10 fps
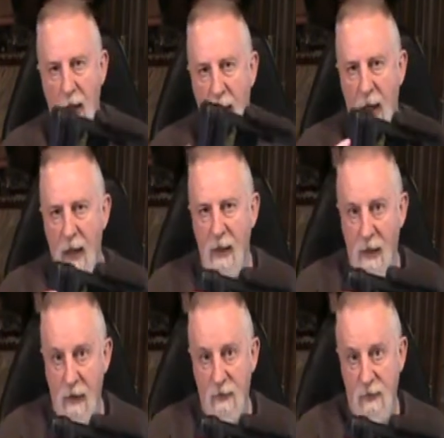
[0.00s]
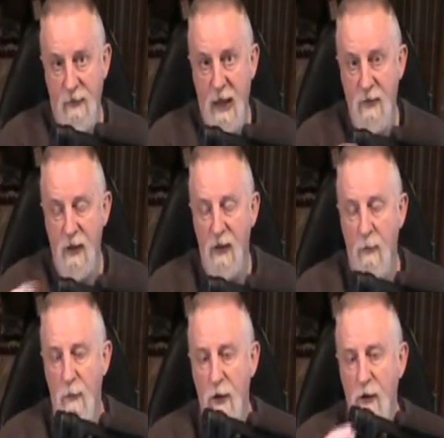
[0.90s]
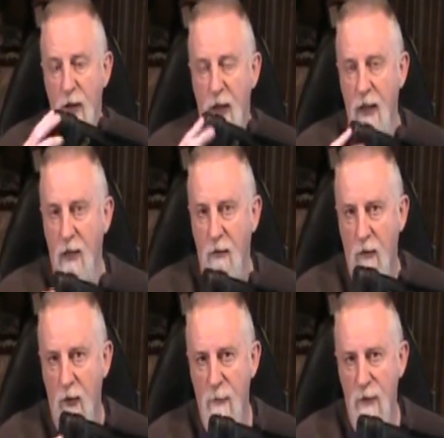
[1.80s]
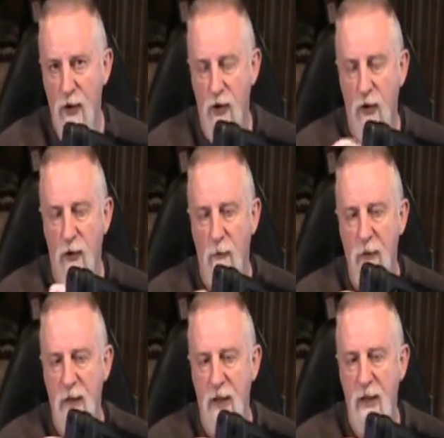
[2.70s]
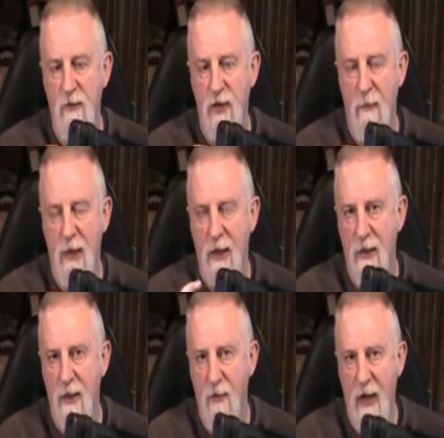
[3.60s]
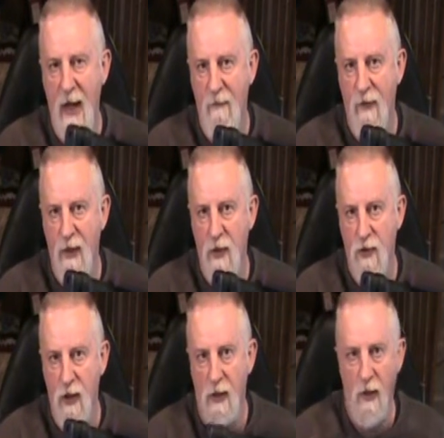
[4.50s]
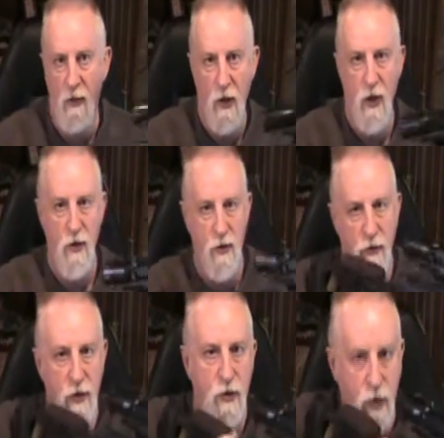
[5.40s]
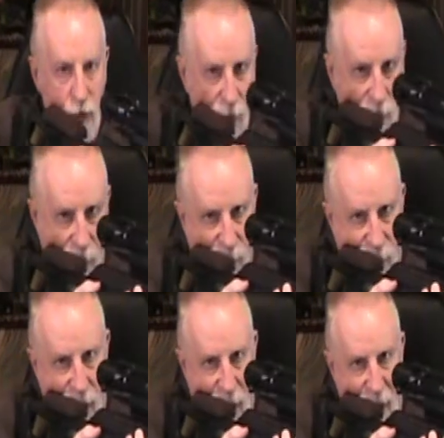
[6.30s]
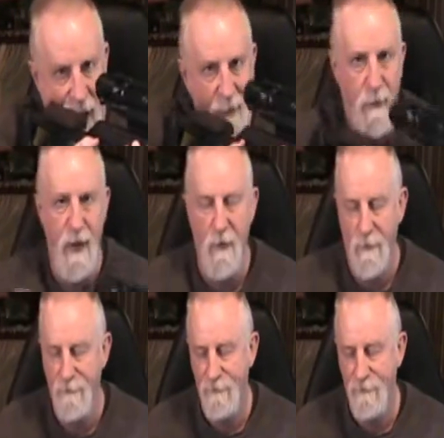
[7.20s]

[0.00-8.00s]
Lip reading: and it stays on there pretty good, and it grips the shoulder, plus it gives you about another ½ an inch on here, so this shoulder's a lot better.